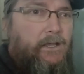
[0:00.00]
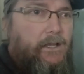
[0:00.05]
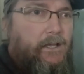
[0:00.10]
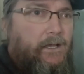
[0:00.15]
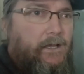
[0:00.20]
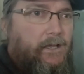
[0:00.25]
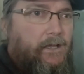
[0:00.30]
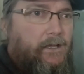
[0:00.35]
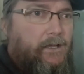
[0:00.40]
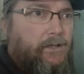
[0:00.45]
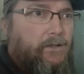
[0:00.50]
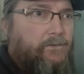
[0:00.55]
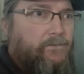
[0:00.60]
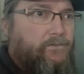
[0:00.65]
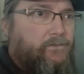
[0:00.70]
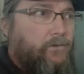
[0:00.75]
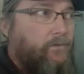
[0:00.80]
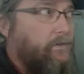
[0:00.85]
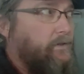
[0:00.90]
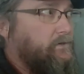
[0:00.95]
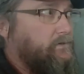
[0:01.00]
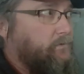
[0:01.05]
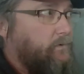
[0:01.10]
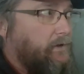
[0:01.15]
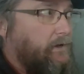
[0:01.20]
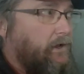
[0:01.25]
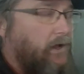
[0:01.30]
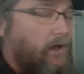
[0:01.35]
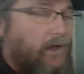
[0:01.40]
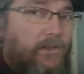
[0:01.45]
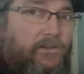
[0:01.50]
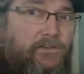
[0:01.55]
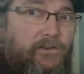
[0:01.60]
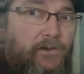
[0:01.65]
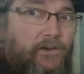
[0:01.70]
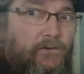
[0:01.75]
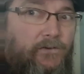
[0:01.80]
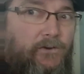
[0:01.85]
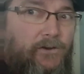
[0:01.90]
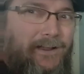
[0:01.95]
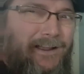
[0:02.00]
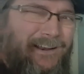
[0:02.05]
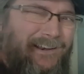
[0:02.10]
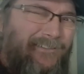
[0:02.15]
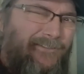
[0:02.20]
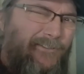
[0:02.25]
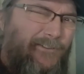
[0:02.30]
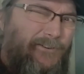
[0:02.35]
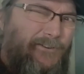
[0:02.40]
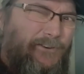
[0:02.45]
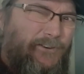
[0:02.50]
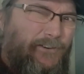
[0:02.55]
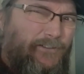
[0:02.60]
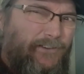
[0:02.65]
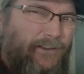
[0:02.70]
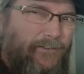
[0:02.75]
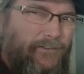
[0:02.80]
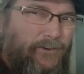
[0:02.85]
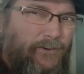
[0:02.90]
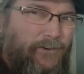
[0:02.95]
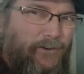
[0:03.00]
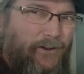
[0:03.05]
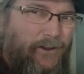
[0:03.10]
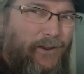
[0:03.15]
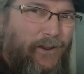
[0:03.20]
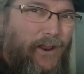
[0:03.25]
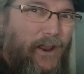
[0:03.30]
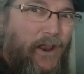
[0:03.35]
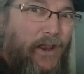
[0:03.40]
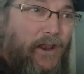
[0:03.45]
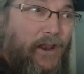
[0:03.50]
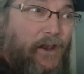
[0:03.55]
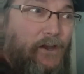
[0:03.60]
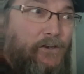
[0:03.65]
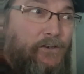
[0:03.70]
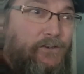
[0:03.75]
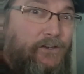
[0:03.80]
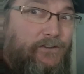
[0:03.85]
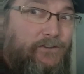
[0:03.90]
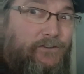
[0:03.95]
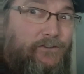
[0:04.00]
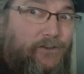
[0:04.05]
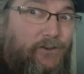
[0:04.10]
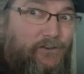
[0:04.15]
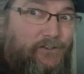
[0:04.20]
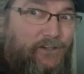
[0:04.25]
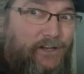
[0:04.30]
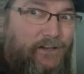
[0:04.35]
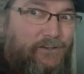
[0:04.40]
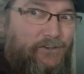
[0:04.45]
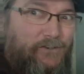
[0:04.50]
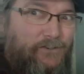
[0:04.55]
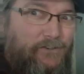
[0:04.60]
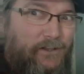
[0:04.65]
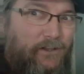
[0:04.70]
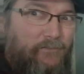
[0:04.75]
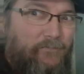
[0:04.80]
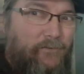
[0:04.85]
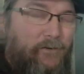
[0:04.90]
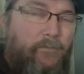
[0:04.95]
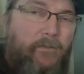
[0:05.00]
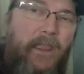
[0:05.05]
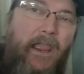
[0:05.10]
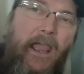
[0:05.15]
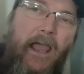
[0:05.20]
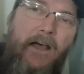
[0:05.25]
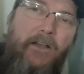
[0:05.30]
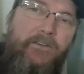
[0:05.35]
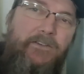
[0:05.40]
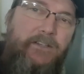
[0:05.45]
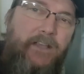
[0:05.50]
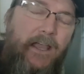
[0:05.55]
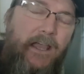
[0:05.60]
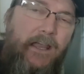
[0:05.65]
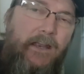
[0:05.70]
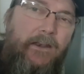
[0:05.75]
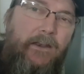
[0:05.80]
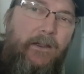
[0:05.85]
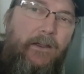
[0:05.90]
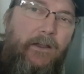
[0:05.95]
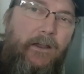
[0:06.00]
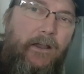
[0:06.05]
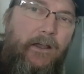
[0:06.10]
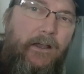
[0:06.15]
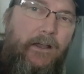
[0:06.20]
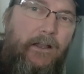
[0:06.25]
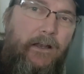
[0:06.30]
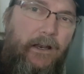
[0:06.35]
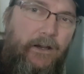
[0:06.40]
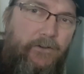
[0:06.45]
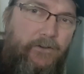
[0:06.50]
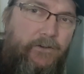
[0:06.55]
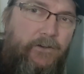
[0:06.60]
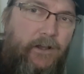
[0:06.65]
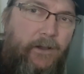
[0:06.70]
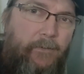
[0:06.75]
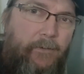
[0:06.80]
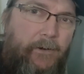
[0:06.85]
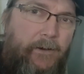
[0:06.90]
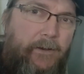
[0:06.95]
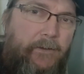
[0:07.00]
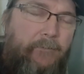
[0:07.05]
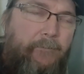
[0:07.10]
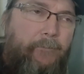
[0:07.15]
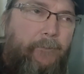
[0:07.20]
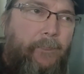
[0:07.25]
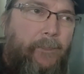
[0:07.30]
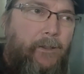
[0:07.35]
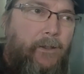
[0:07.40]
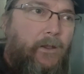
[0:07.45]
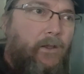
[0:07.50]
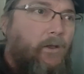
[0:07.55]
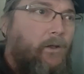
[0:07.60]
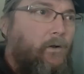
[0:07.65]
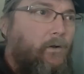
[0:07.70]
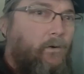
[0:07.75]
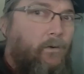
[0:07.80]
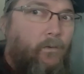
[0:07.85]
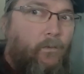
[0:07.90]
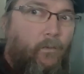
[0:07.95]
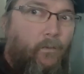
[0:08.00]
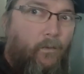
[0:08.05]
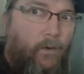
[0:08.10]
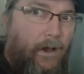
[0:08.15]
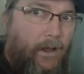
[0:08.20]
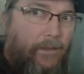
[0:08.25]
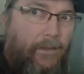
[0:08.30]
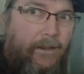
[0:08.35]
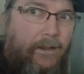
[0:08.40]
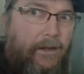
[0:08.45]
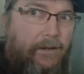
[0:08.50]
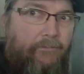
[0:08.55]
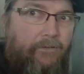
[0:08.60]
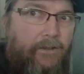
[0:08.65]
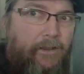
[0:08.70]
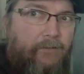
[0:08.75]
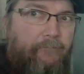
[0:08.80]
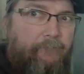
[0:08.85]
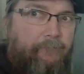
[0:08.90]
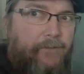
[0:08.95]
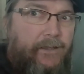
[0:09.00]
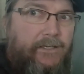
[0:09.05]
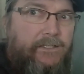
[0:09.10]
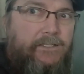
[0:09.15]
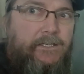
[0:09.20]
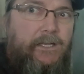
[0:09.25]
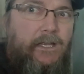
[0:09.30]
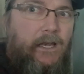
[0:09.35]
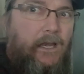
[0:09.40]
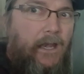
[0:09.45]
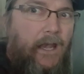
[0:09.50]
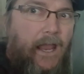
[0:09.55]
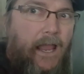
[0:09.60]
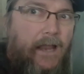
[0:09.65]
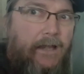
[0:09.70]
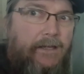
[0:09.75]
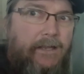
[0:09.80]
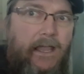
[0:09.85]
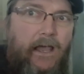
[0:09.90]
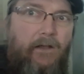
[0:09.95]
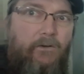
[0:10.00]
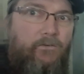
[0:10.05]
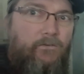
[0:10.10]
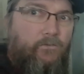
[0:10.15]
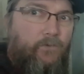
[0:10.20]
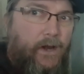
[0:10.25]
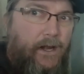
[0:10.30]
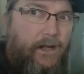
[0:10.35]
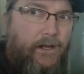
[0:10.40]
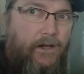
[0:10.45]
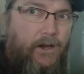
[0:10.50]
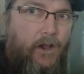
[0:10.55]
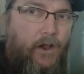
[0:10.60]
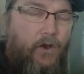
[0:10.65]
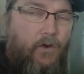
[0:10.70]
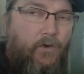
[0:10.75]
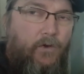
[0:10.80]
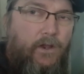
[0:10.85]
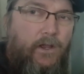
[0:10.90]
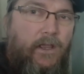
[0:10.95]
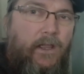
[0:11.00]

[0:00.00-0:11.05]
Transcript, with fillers: So this way also, you're kind of forcing yourself to disassociate yourself from the outside electric company while they get everything fixed, lined out, ready to go.